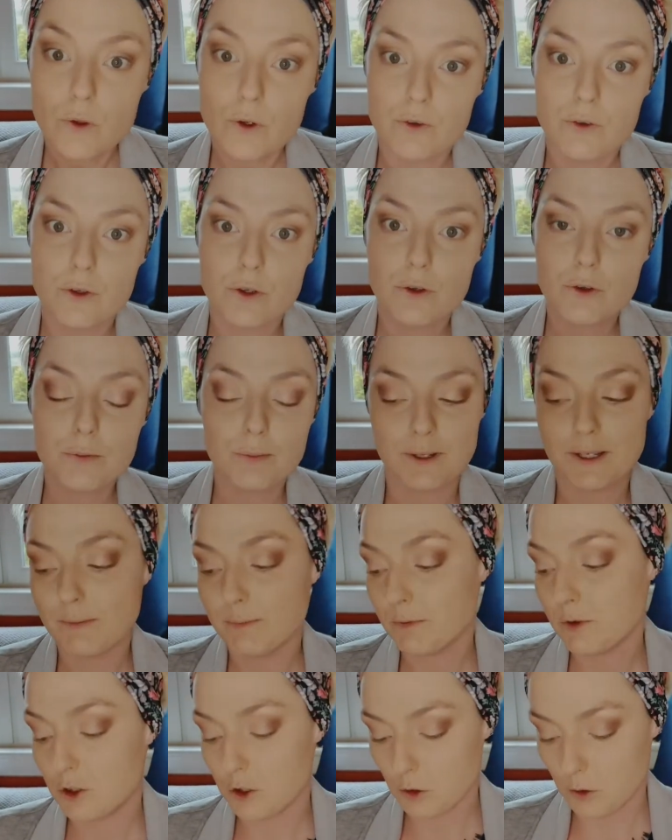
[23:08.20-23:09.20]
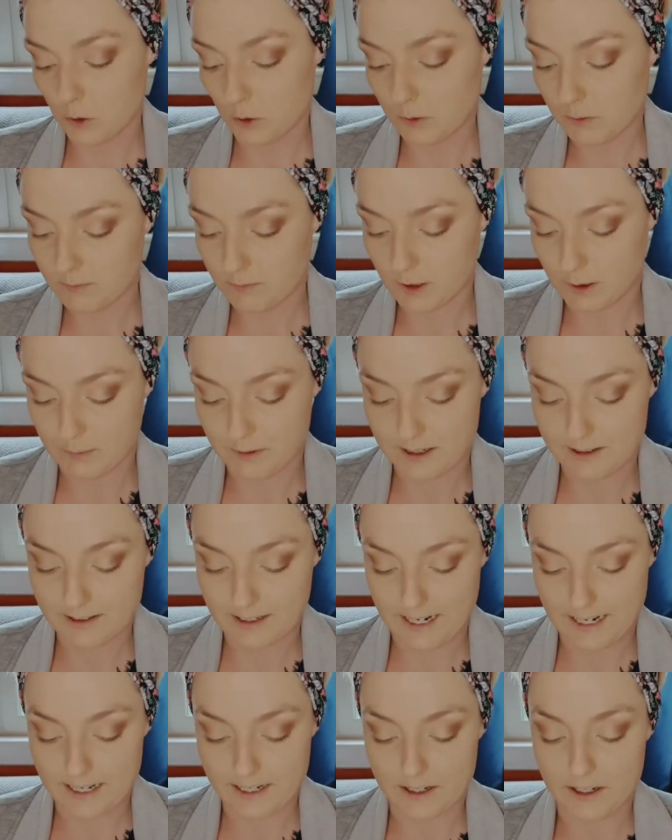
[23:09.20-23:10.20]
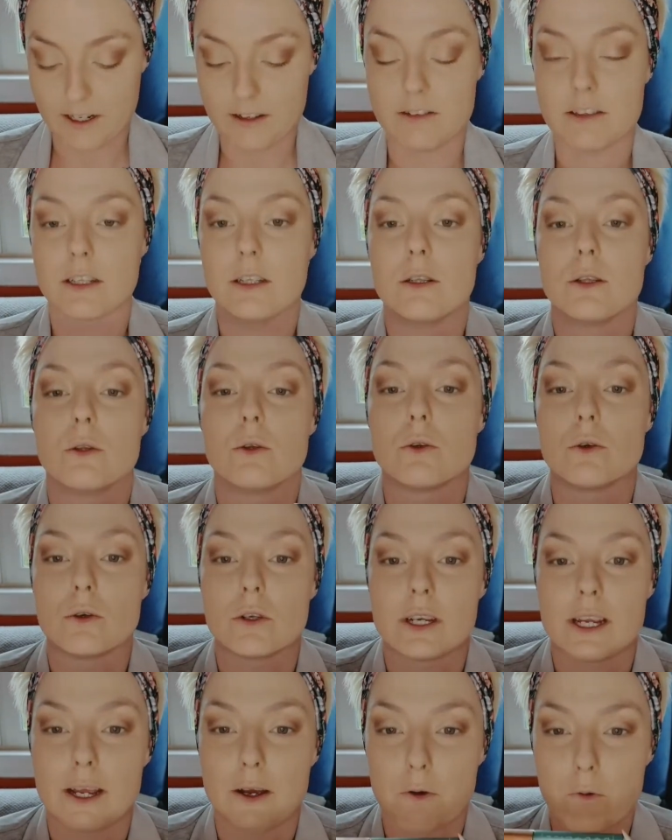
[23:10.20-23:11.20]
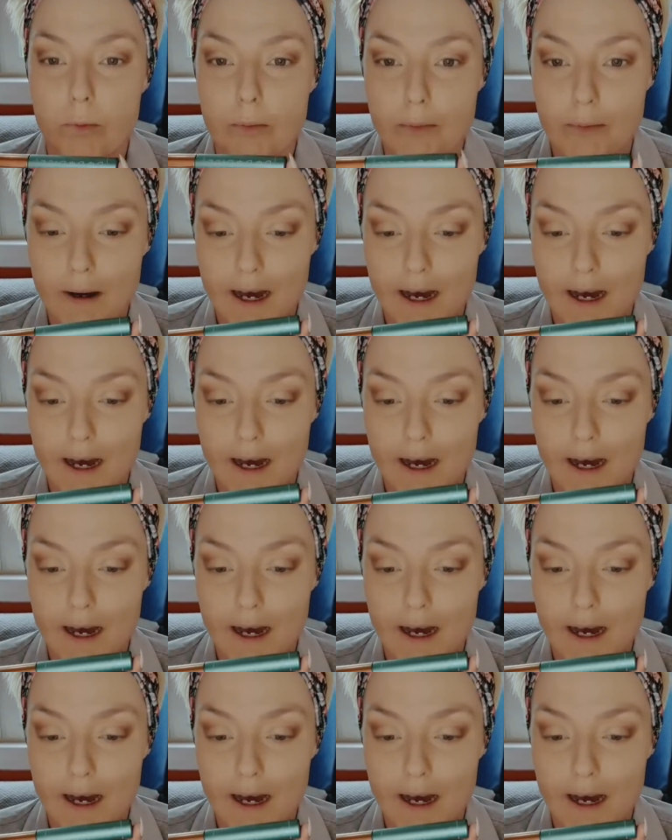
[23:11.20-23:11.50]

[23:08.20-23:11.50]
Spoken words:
Excuse me. So, the mascara is the L'Oreal